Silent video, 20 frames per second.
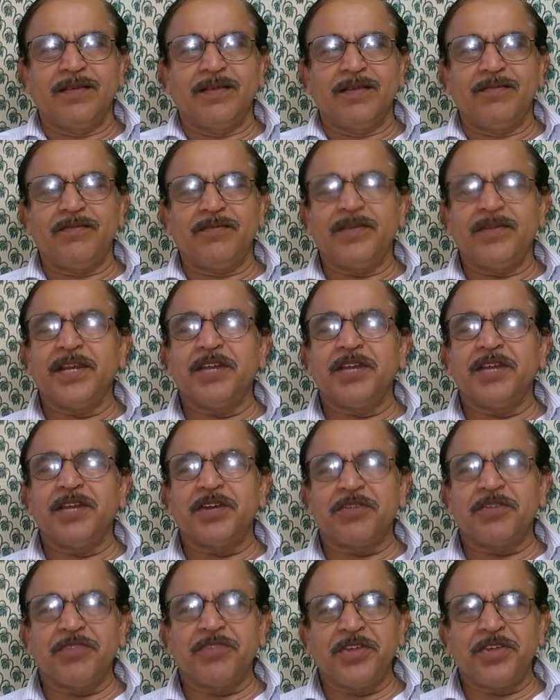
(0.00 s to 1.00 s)
Whenever
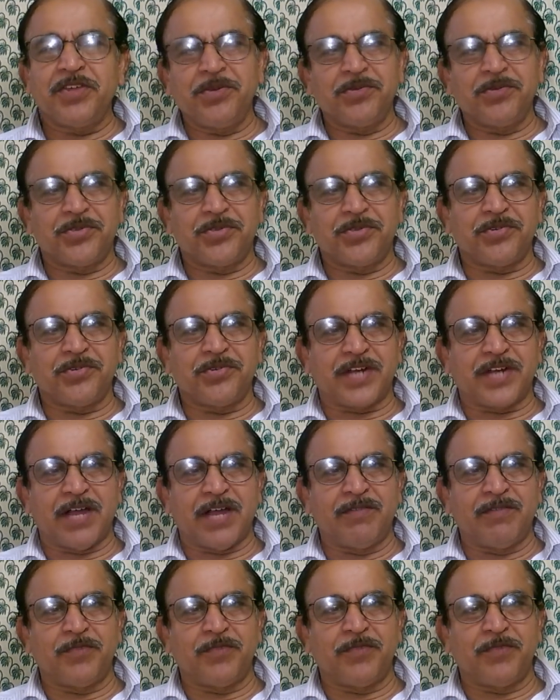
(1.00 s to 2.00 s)
we used to
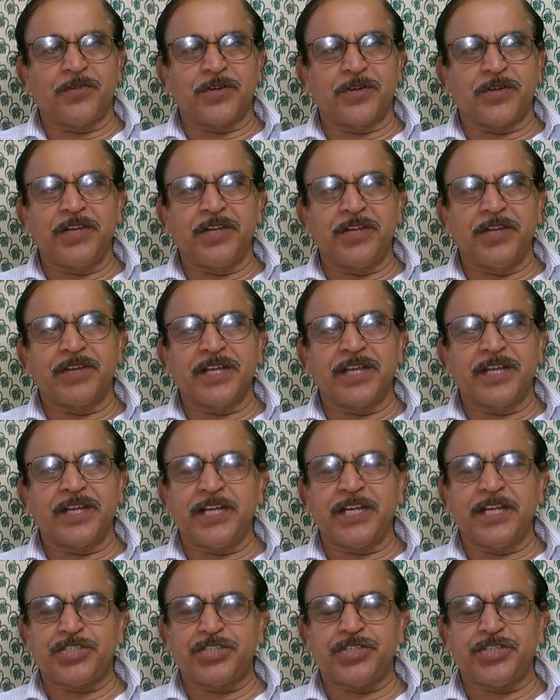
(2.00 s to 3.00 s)
travel for delivering
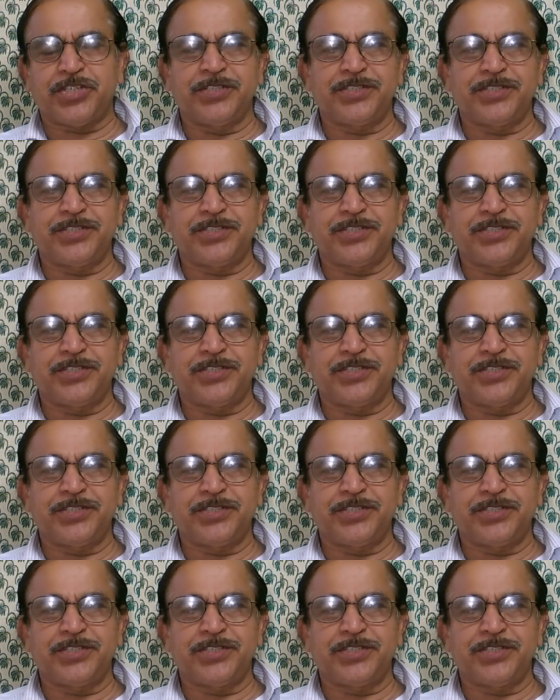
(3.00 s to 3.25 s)
lectures,